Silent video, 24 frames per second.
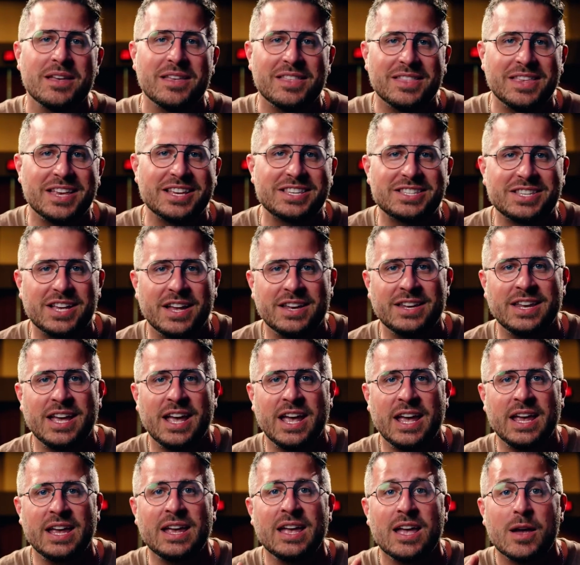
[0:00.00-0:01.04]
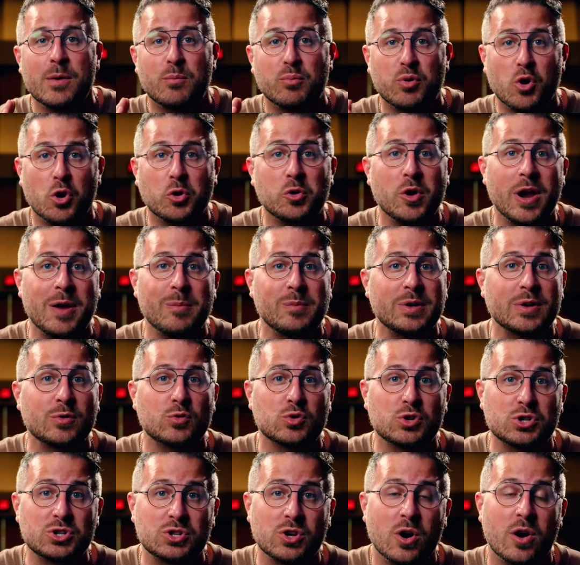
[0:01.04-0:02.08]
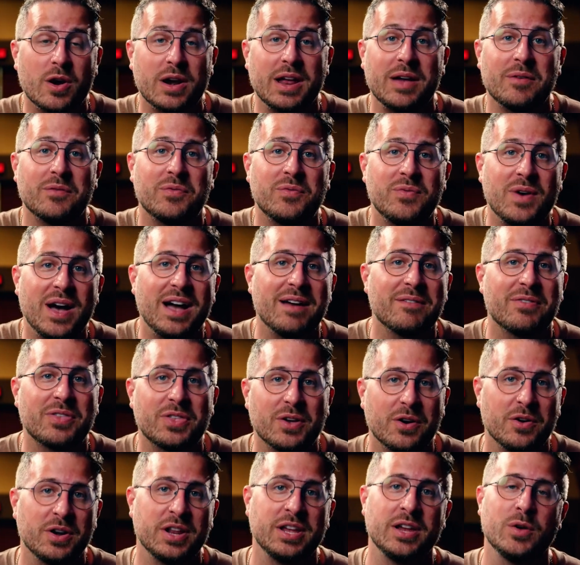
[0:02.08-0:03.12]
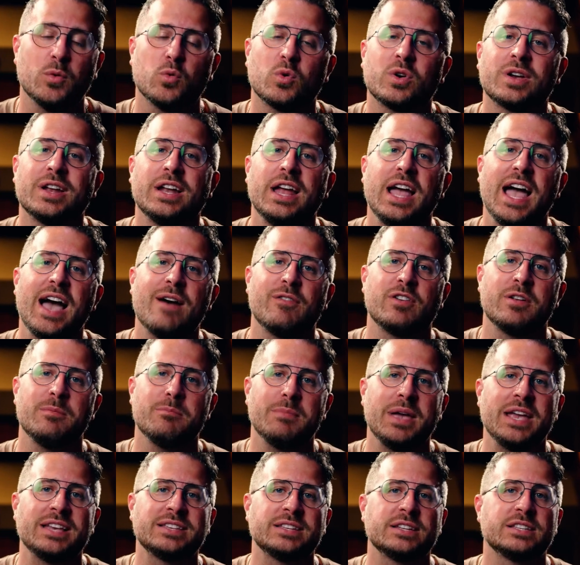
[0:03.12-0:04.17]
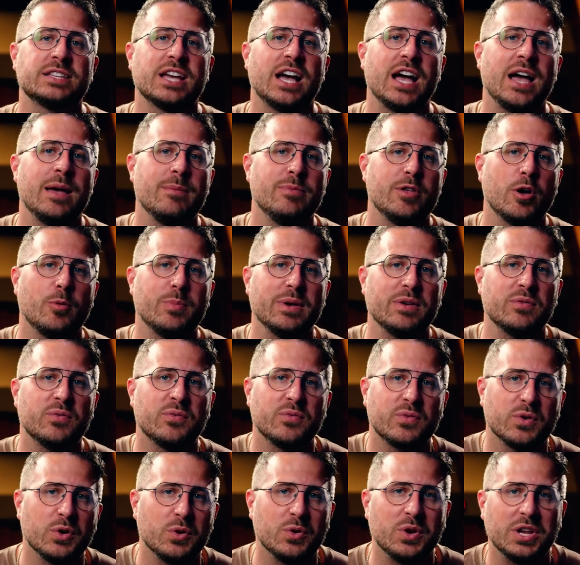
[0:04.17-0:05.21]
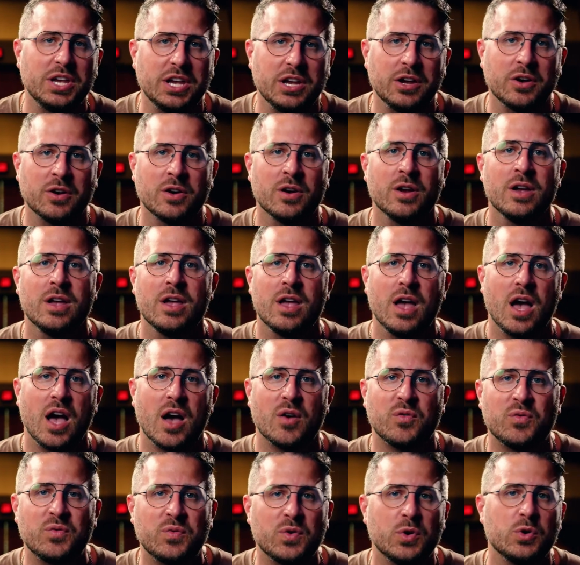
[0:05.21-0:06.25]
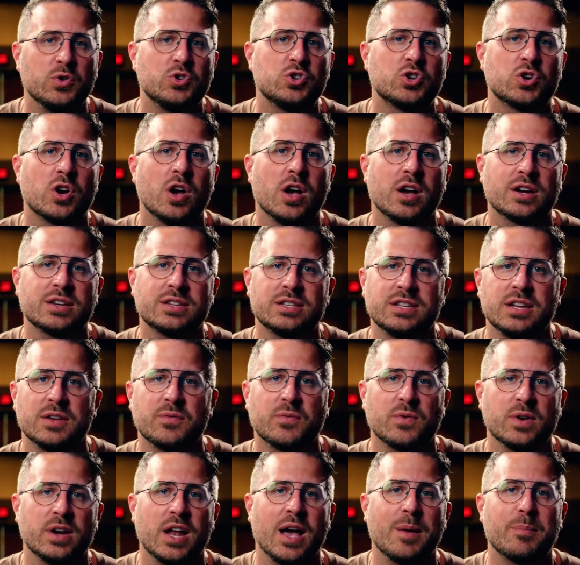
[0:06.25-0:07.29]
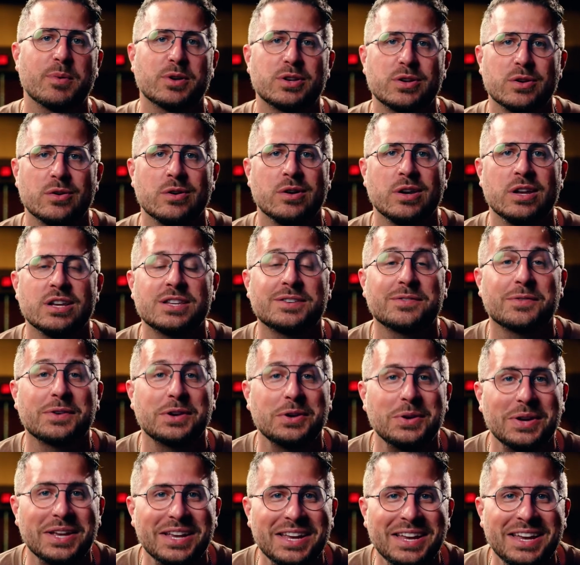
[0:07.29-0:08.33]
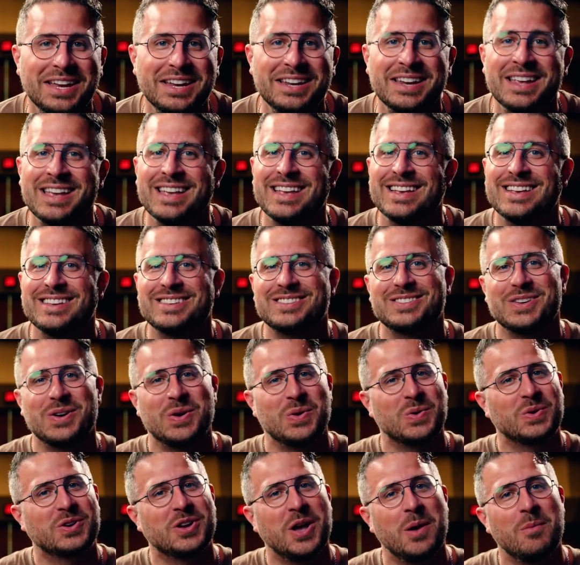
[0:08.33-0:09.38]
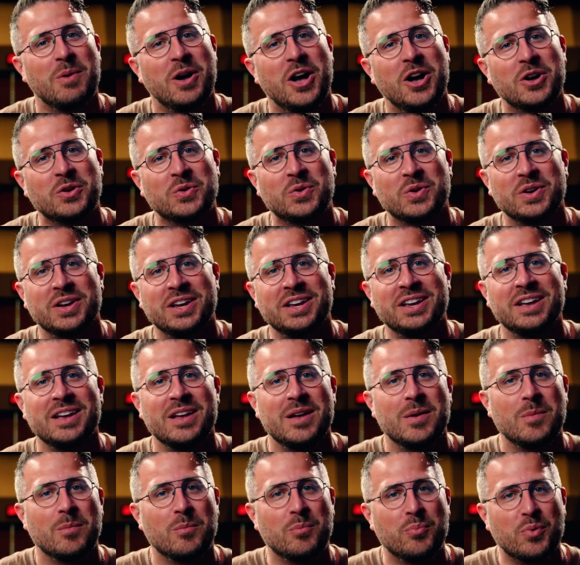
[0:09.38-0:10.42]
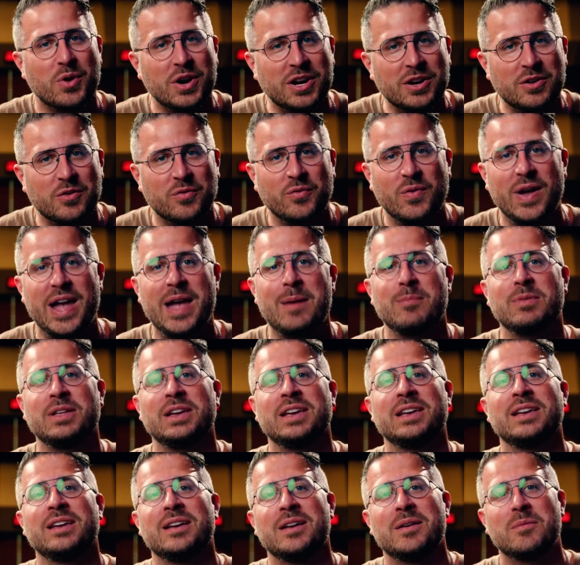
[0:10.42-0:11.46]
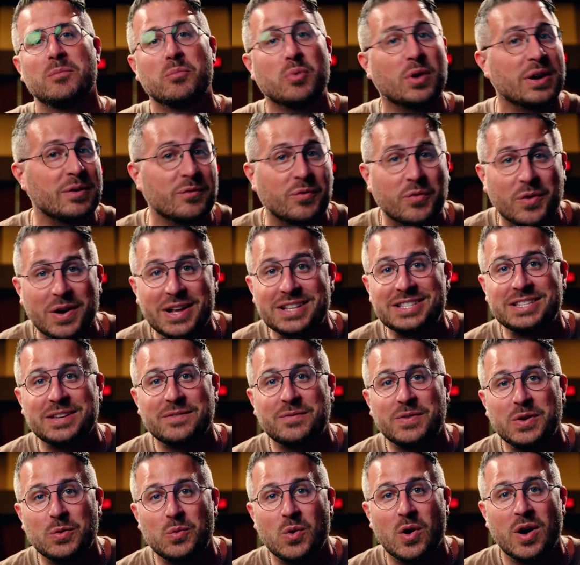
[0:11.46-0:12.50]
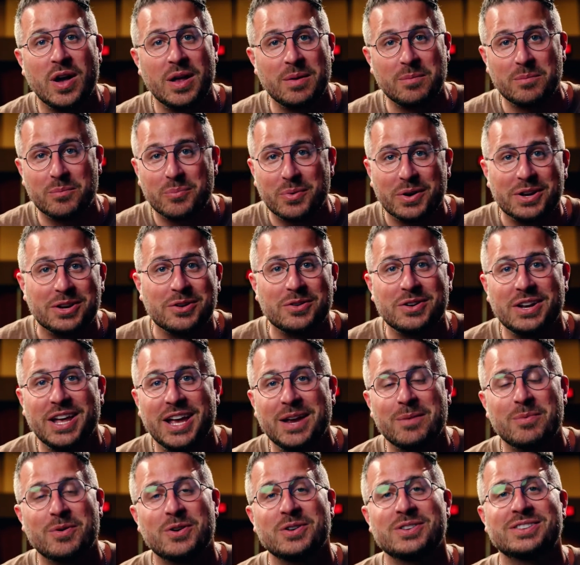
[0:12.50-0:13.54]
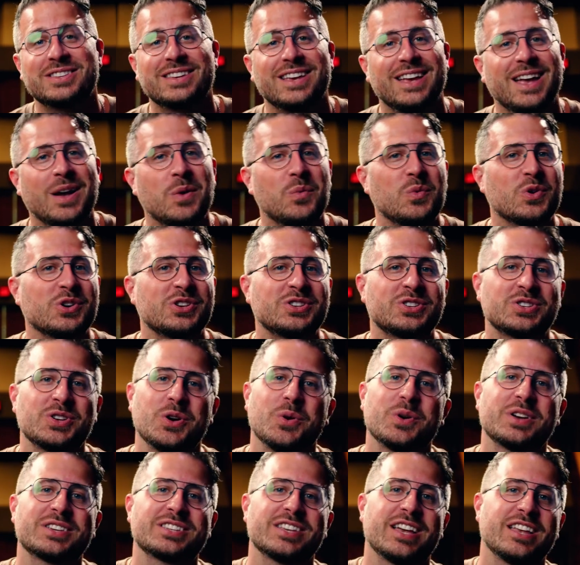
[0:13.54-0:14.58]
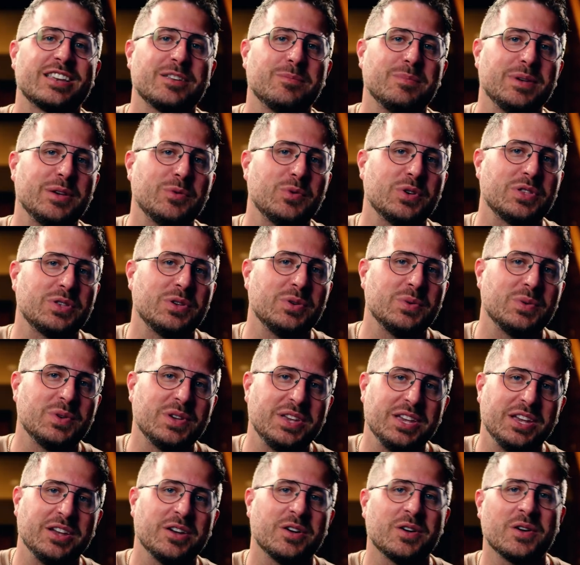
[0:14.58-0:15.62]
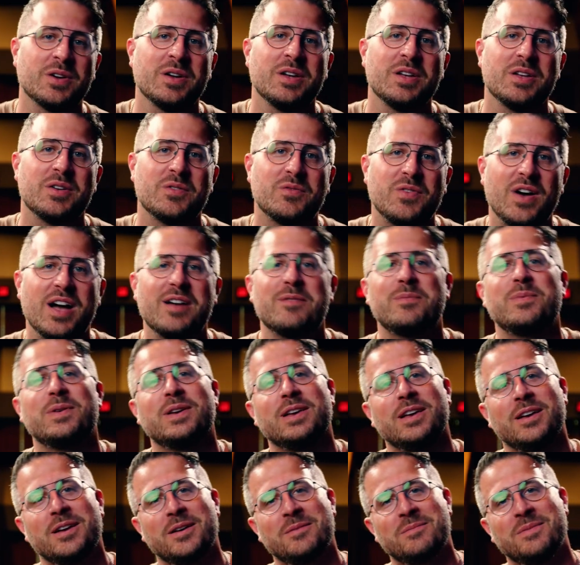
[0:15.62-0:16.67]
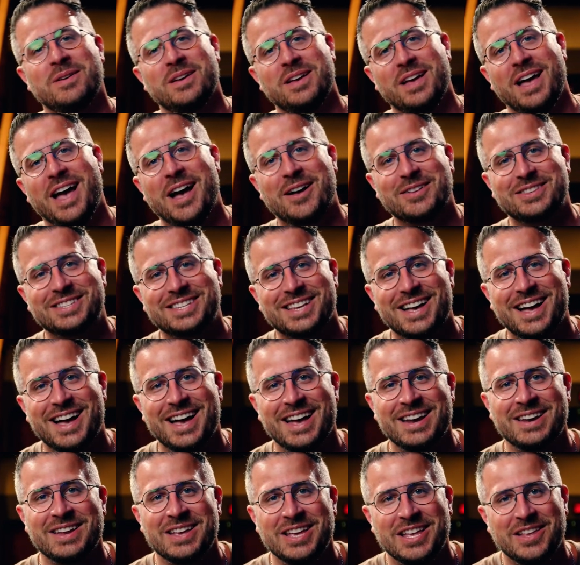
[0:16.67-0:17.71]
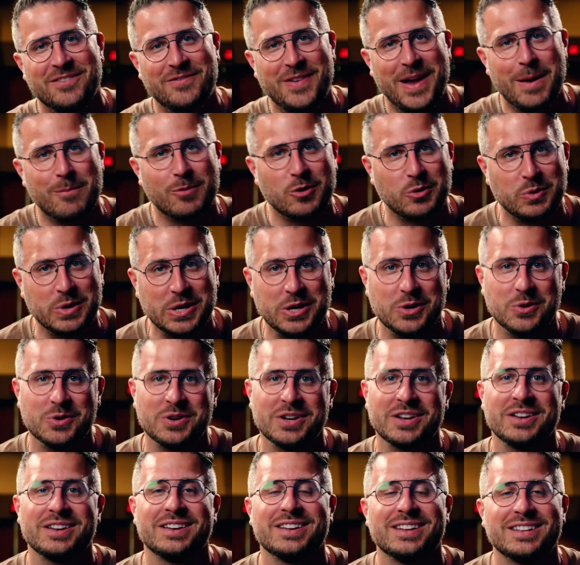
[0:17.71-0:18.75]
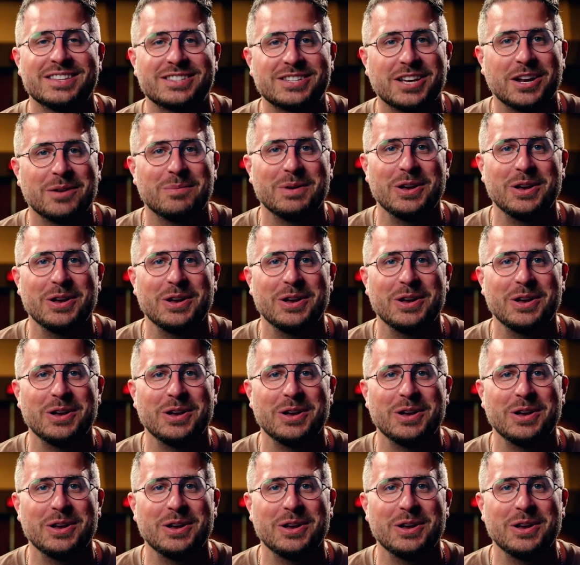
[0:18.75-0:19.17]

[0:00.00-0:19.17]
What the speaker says: this Sunday. Programming will start at 5:30. We're going to have an amazing time. There'll be food here, food trucks, different opportunities for you to eat. So come hungry, bring your family, bring friends if you want, bring your neighbors, and we're so excited to be with you here, 5 p.m. outside, family reunion. It's going to